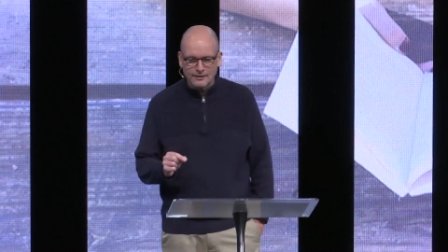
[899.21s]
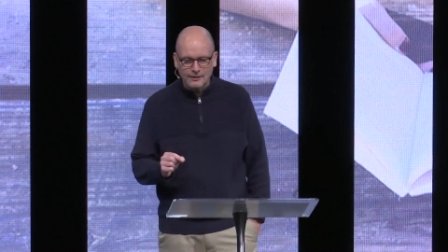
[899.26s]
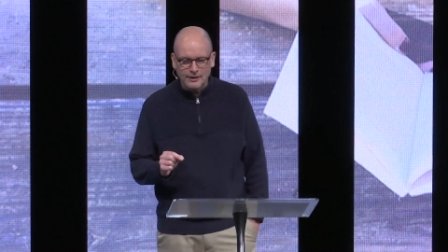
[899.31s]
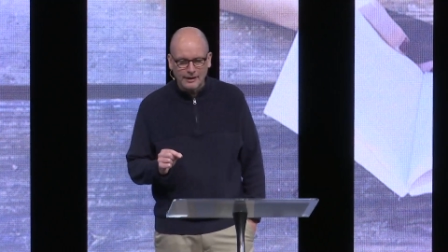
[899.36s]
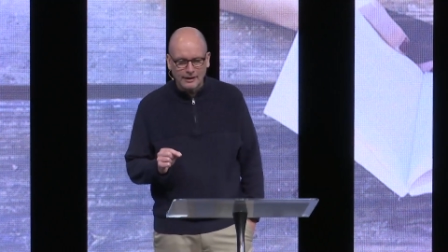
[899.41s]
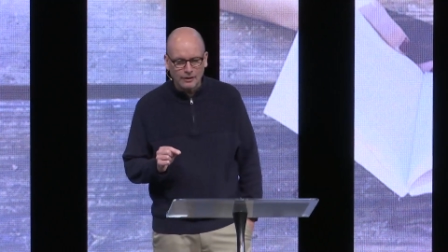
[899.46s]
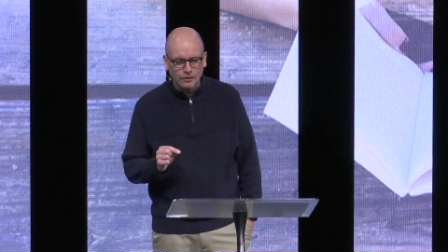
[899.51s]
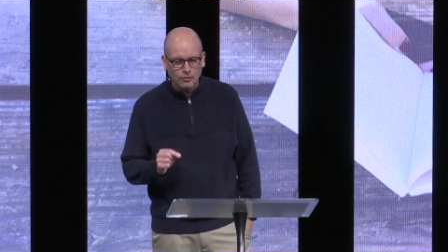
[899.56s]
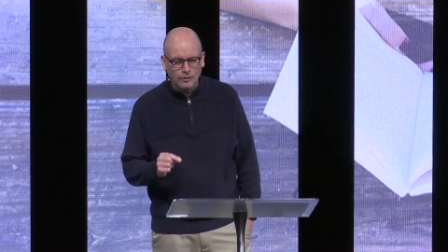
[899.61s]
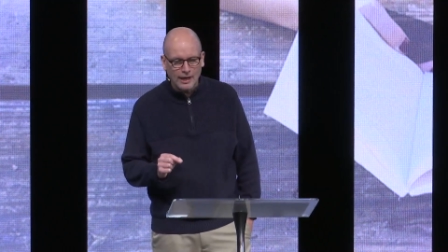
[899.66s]

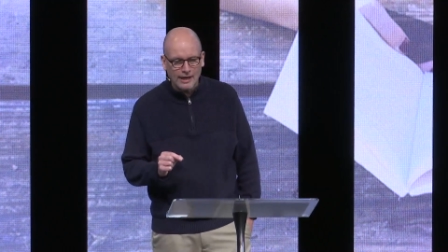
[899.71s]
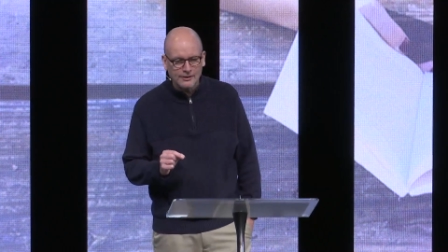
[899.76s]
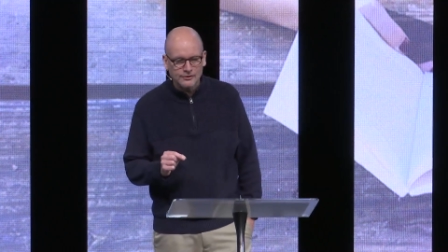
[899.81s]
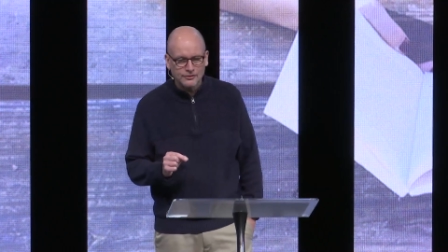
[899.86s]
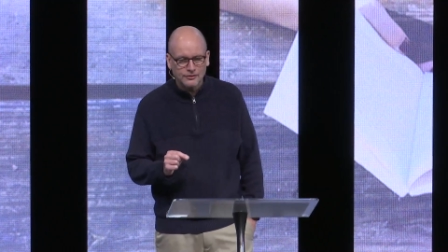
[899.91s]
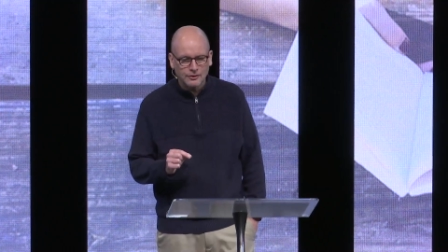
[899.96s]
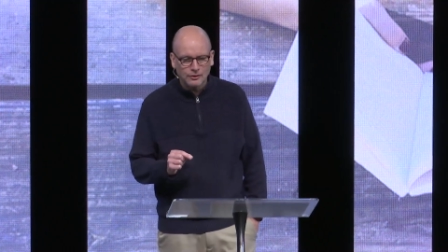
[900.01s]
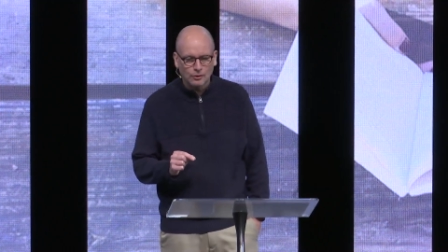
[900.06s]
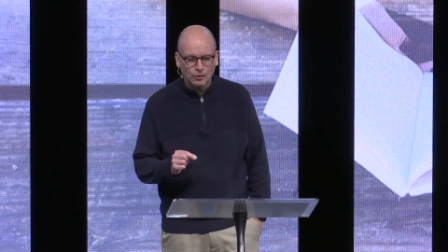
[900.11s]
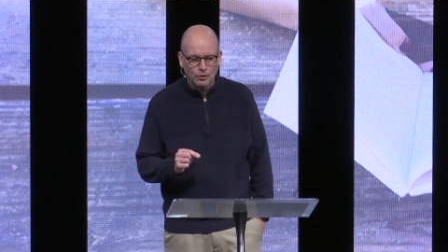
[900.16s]
that
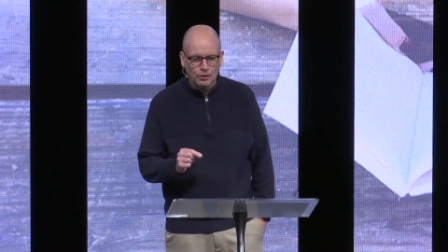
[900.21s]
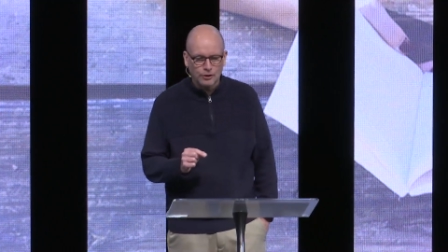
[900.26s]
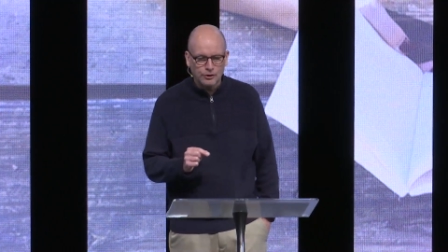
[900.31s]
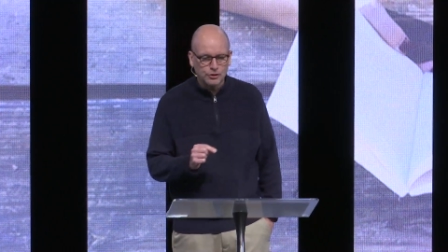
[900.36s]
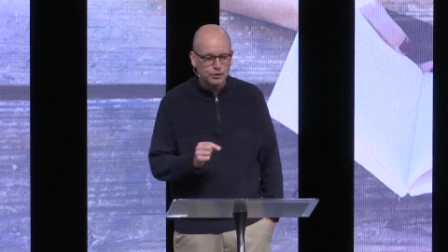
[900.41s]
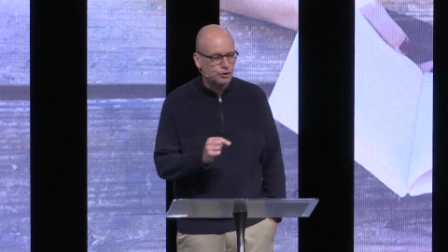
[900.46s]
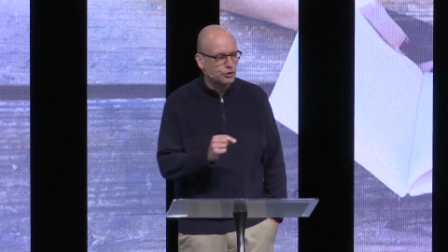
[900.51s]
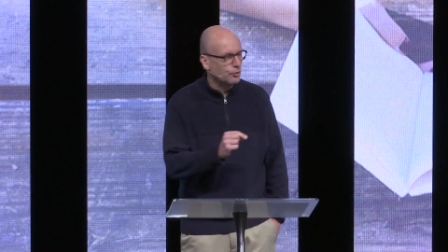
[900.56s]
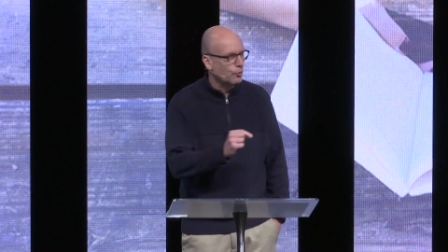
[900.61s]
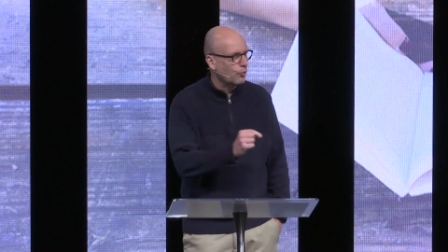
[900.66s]
Christ the Lord
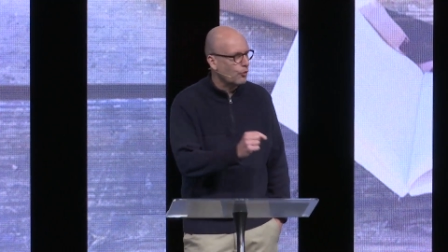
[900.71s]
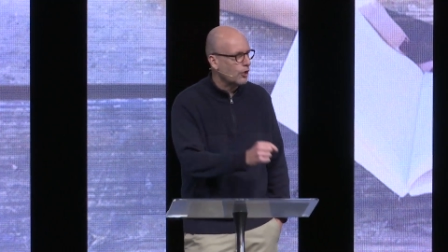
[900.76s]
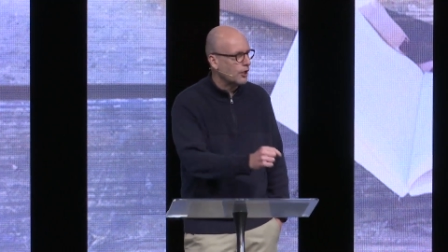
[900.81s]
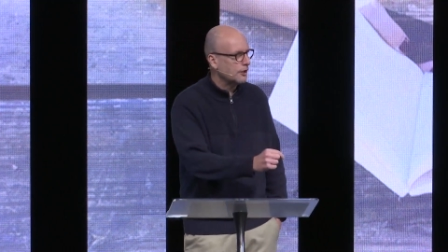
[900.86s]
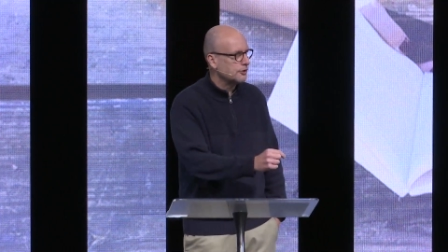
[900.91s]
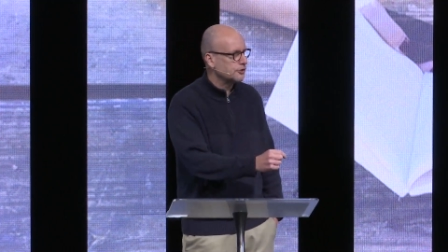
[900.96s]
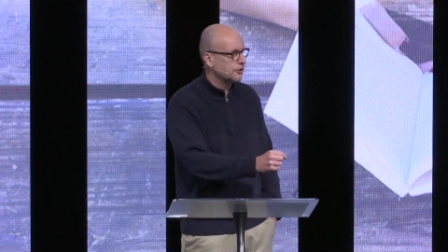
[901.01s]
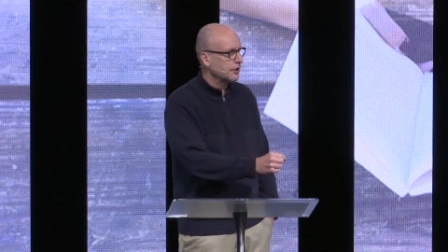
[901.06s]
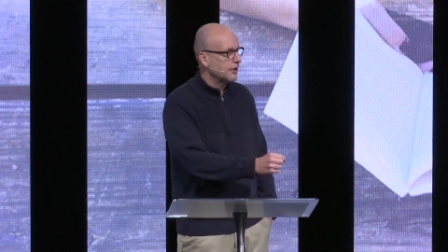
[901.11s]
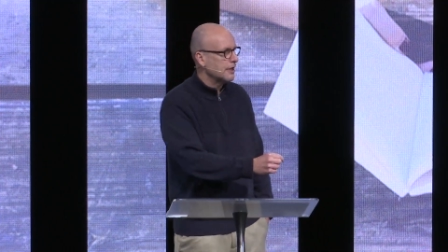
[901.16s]
should
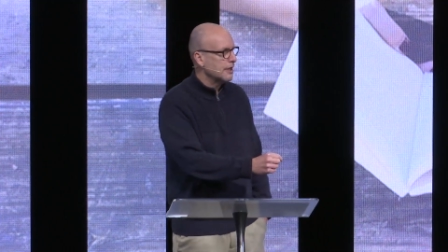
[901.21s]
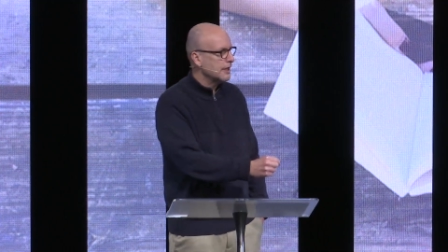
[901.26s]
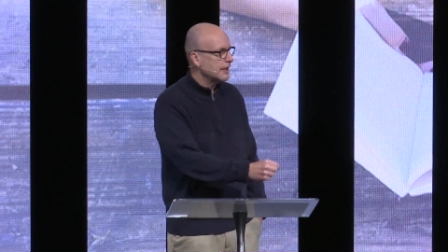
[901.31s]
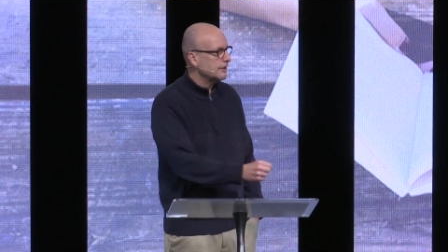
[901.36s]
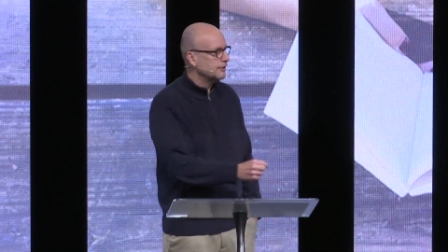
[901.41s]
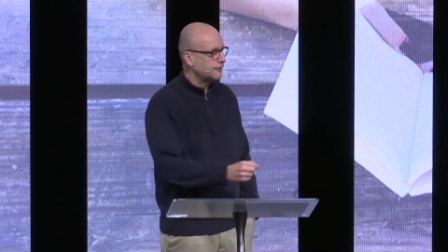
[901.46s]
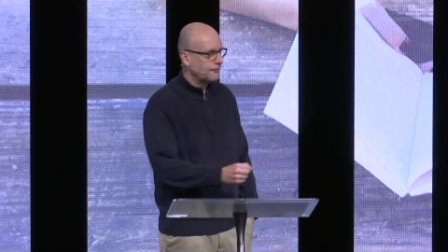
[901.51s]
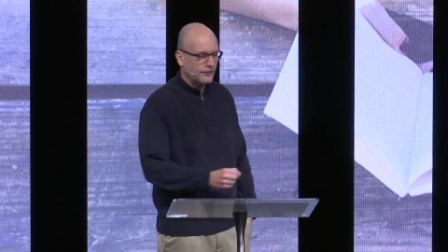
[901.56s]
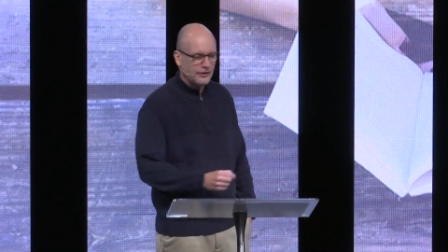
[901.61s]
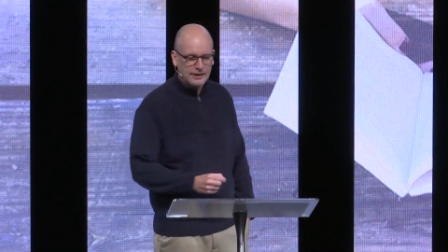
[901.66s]
wash
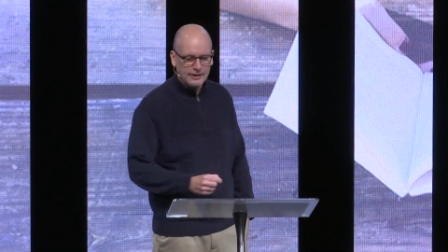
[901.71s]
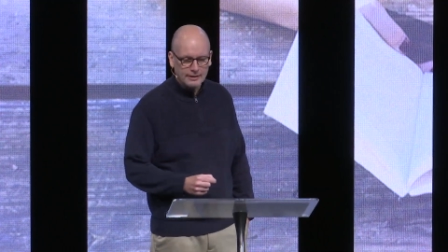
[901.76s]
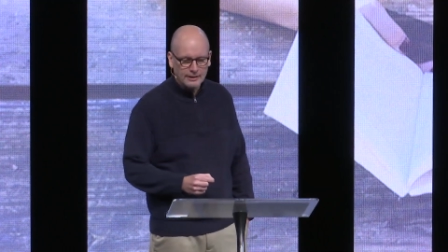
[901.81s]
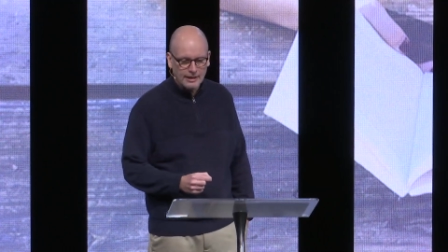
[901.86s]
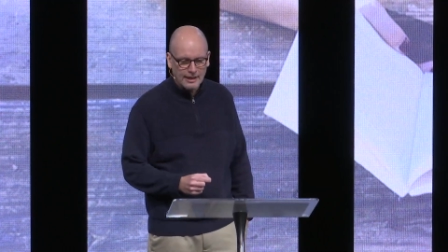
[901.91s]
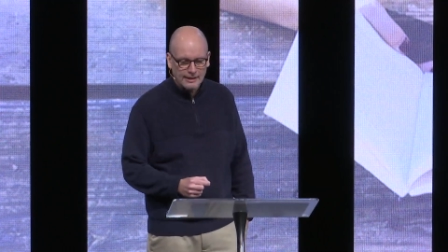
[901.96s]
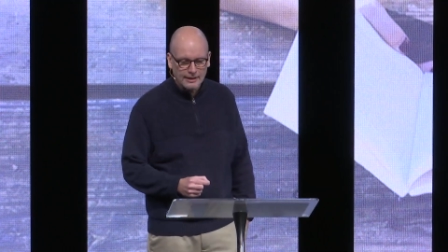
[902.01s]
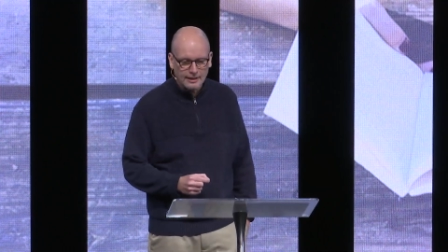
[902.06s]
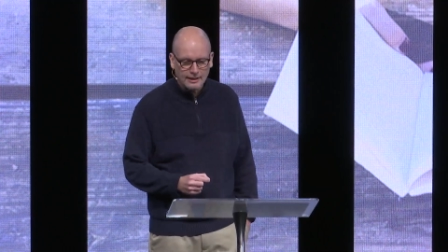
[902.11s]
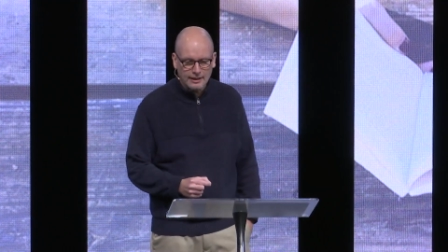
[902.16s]
his feet like a